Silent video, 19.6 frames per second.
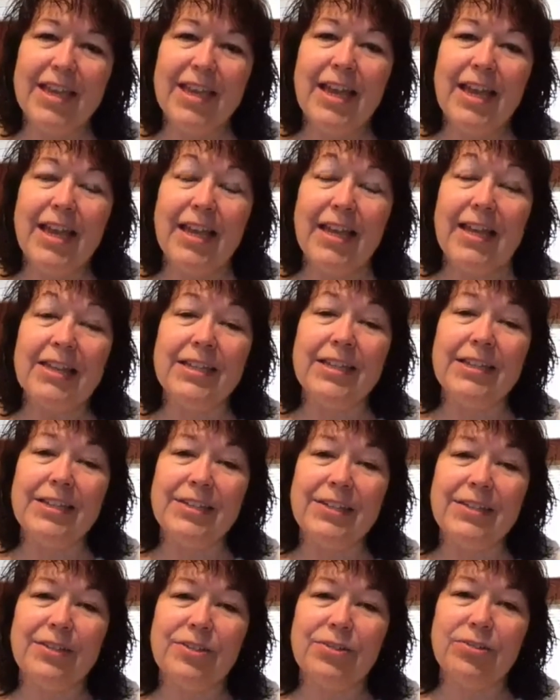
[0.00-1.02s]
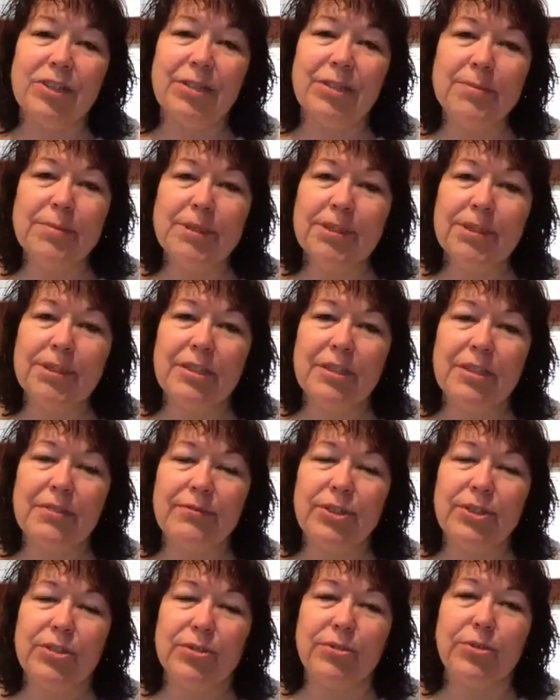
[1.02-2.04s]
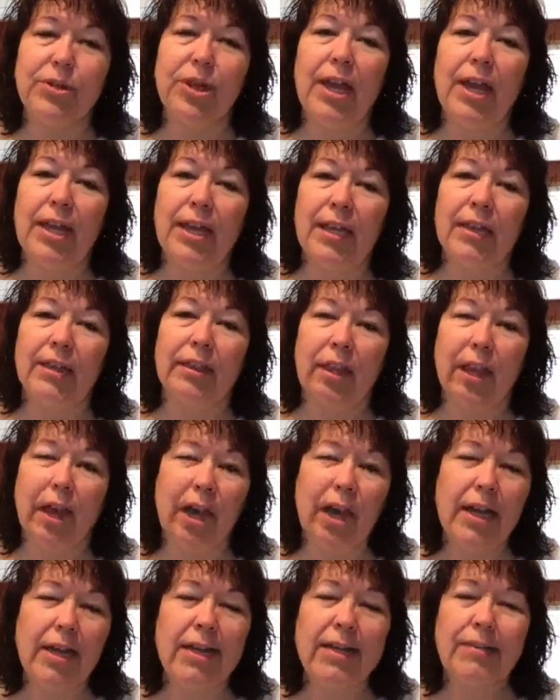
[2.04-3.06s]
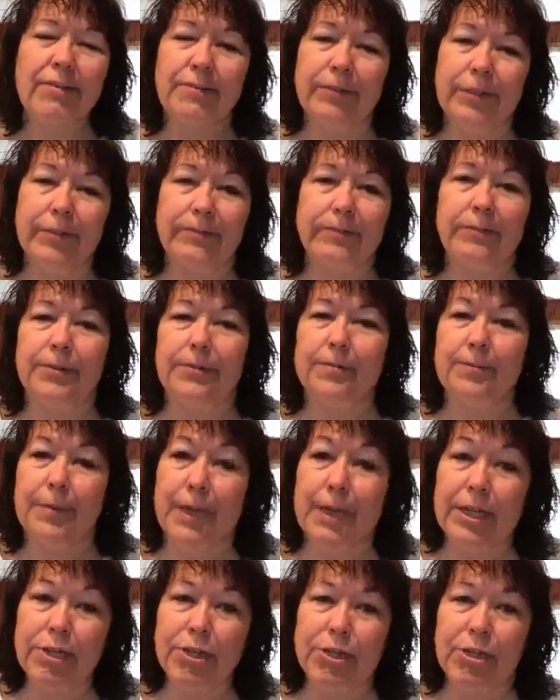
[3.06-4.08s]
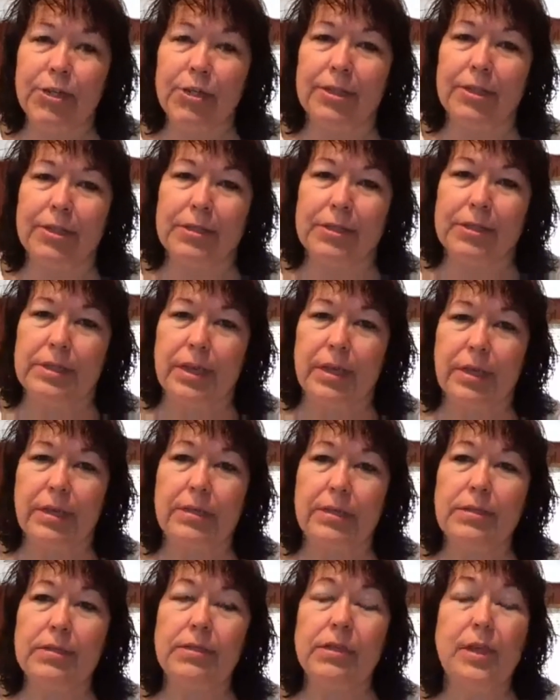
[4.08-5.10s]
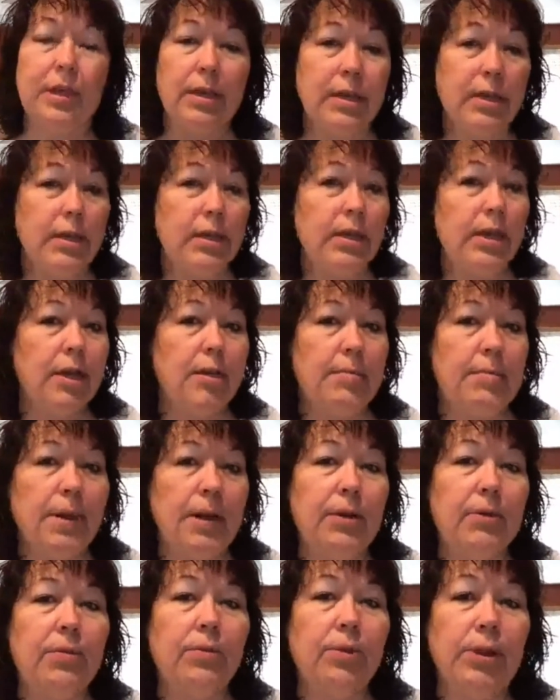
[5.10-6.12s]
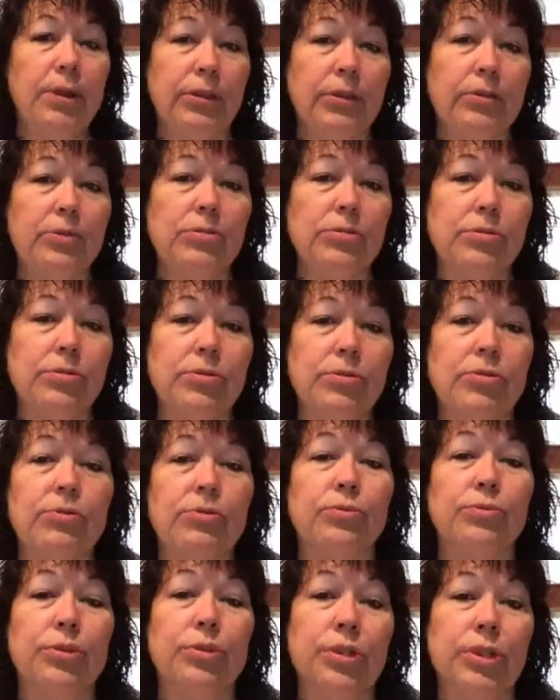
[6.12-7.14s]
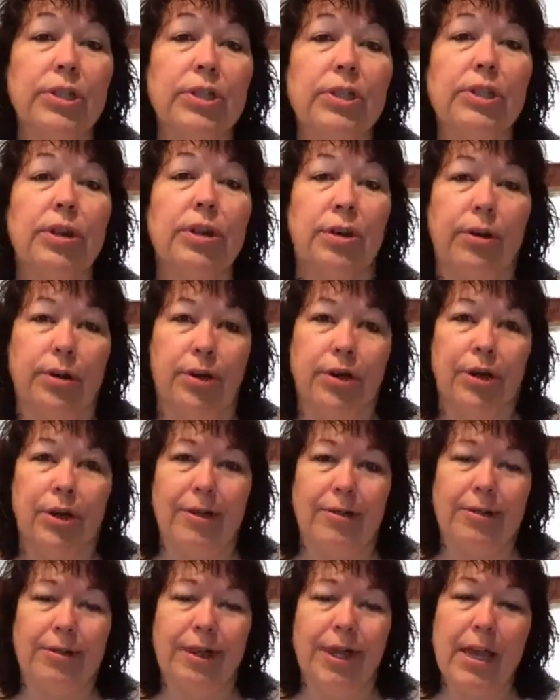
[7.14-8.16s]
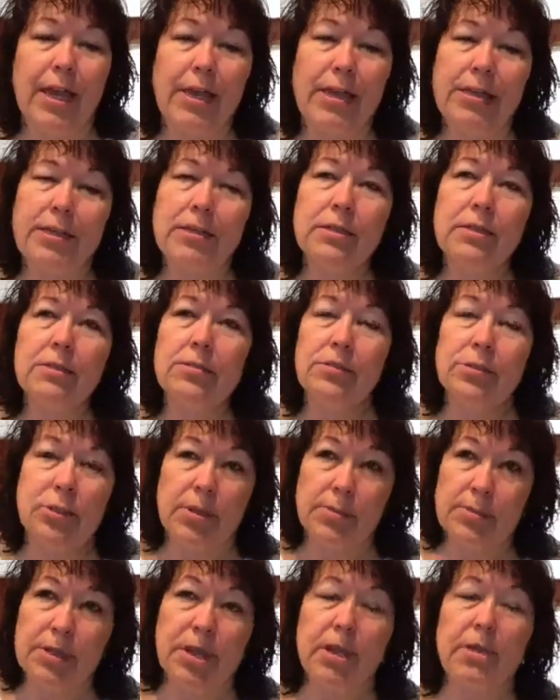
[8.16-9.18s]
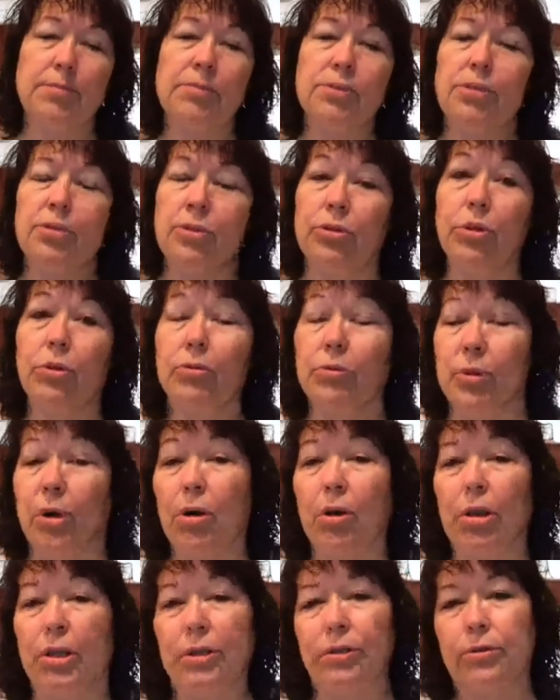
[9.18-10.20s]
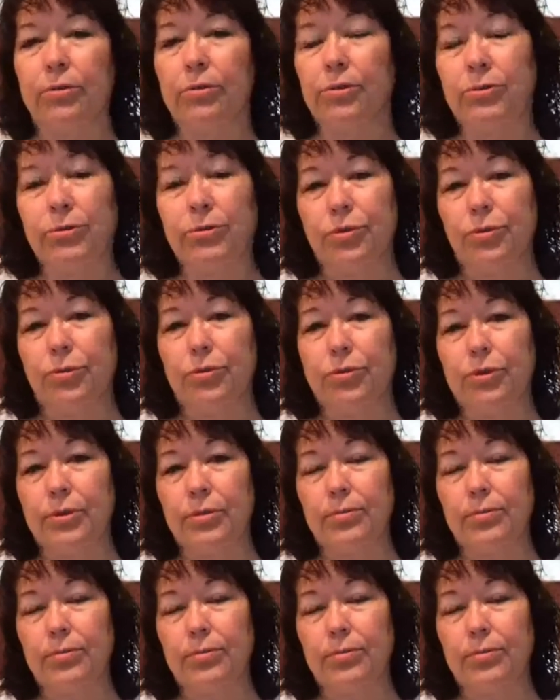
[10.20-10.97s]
And the dreams can give you a lot of information these days about what the truths really are, and sometimes your role in those truths.